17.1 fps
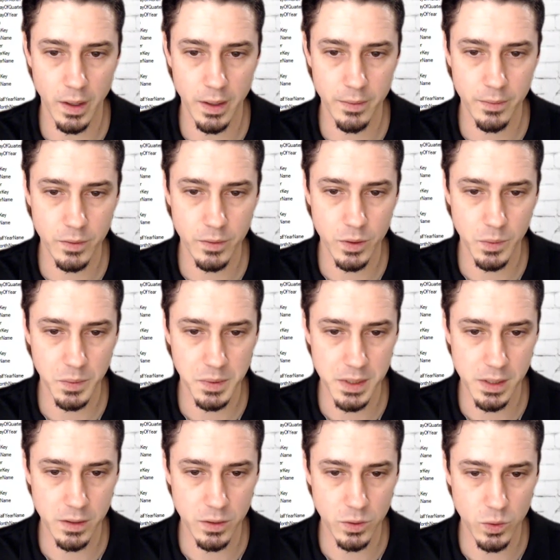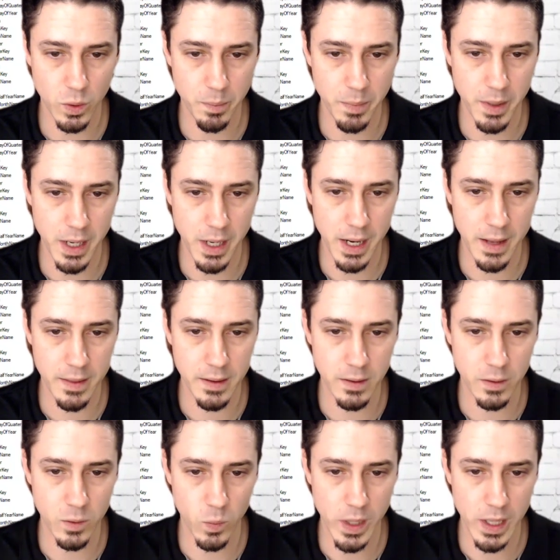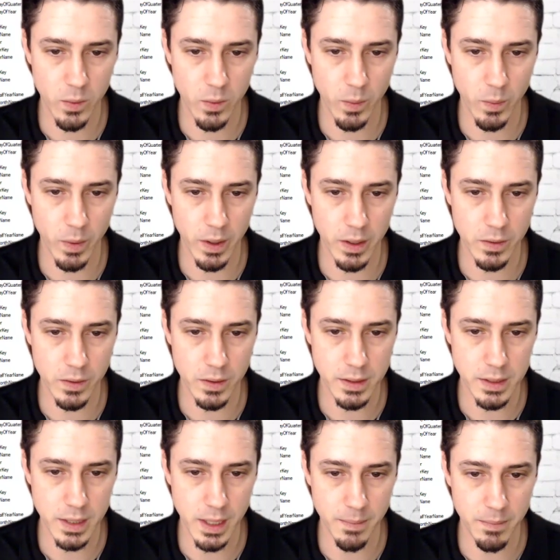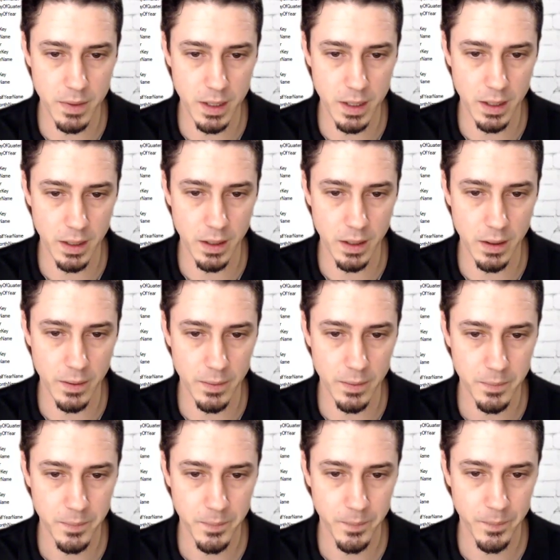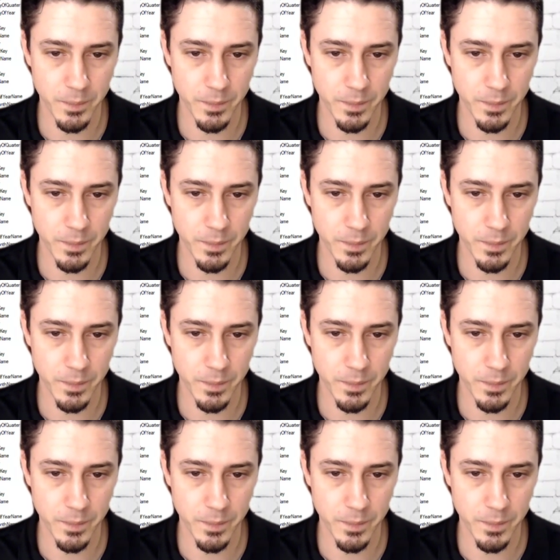All right, so see the sort by, and then the week we want to do the same thing here.